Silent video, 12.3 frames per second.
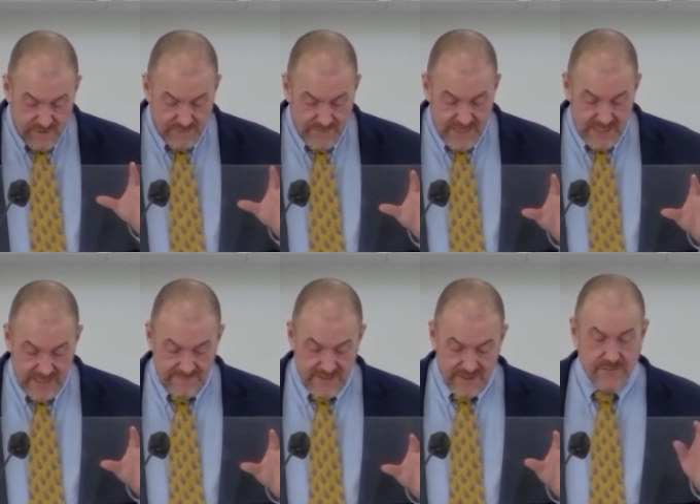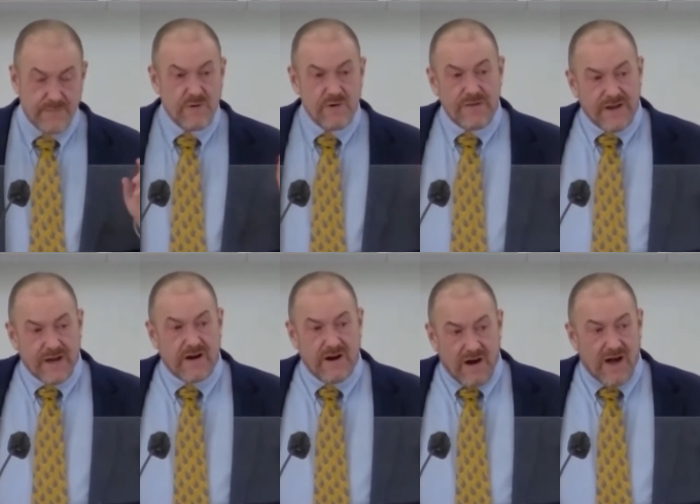may even support the
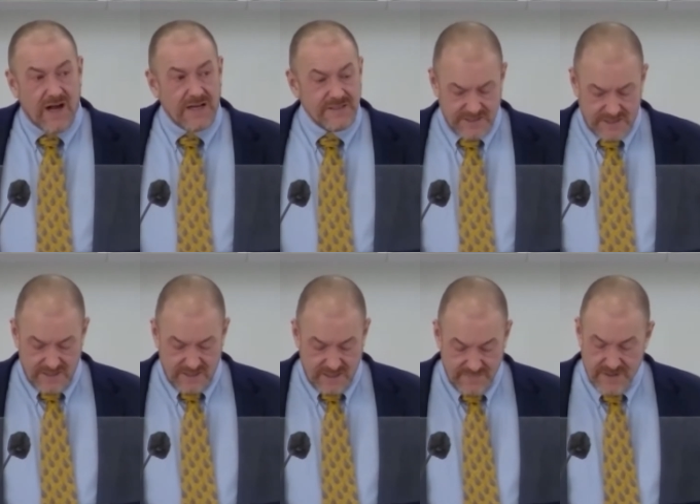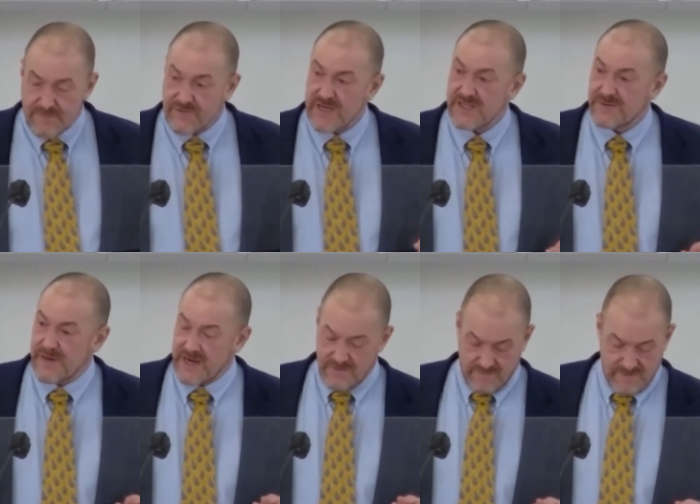cause of an oppressed
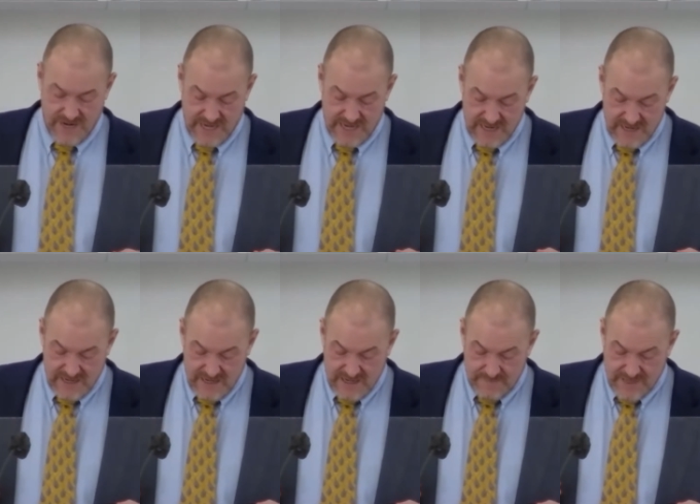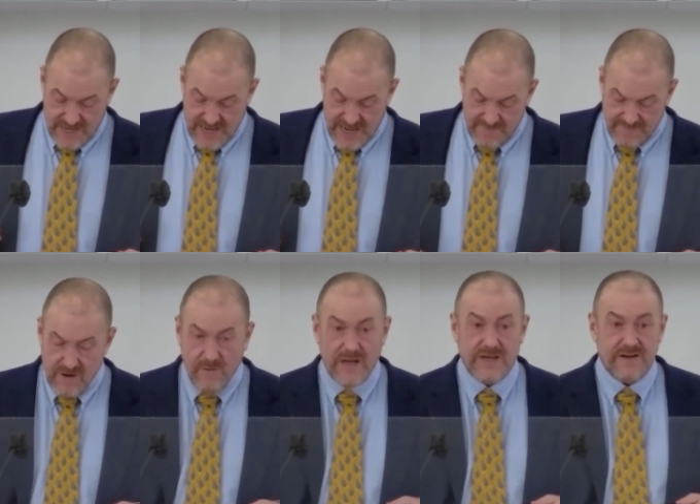minority, but have
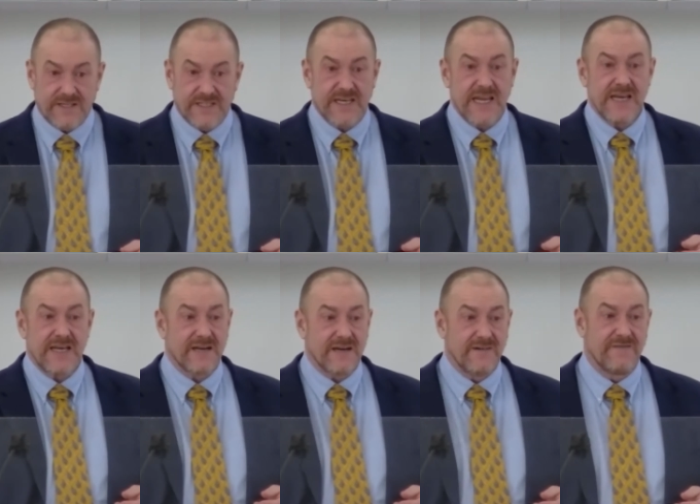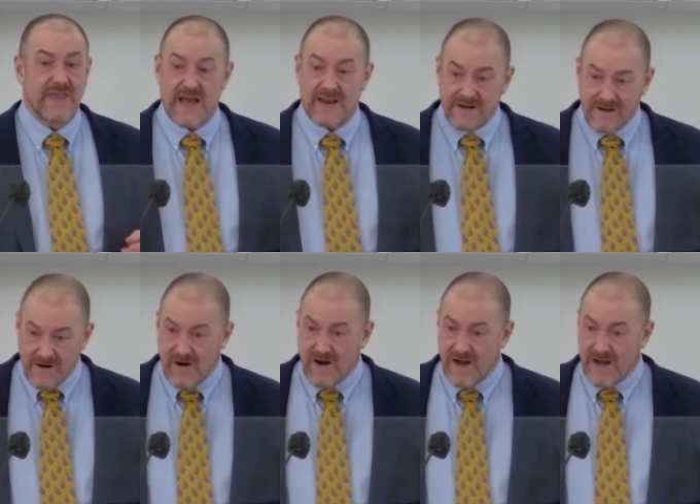no understanding of that
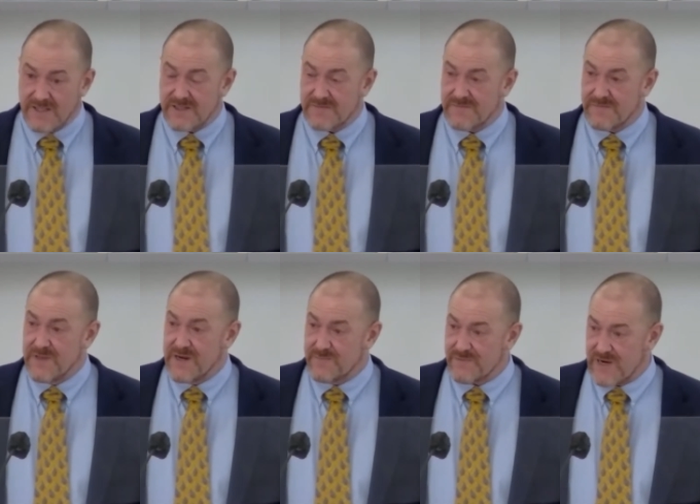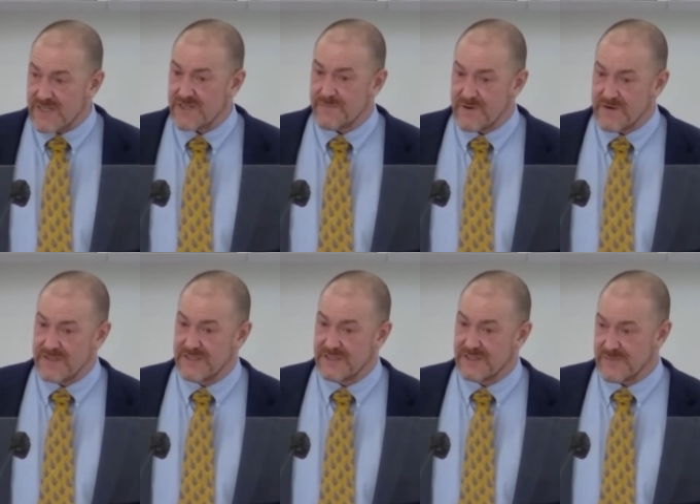cause from the oppressed
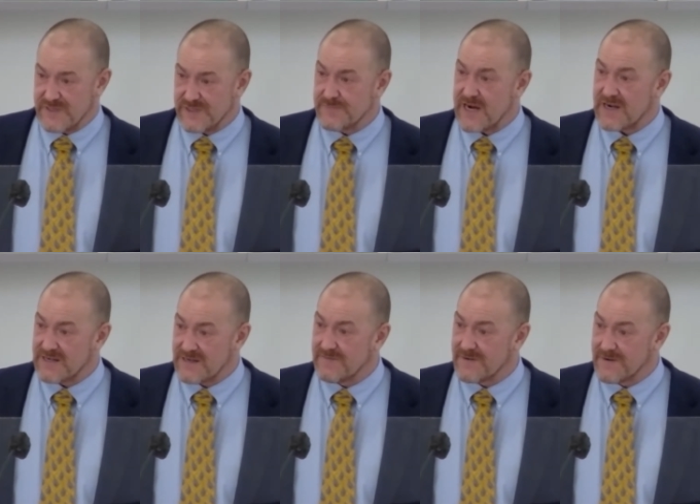person's perspective.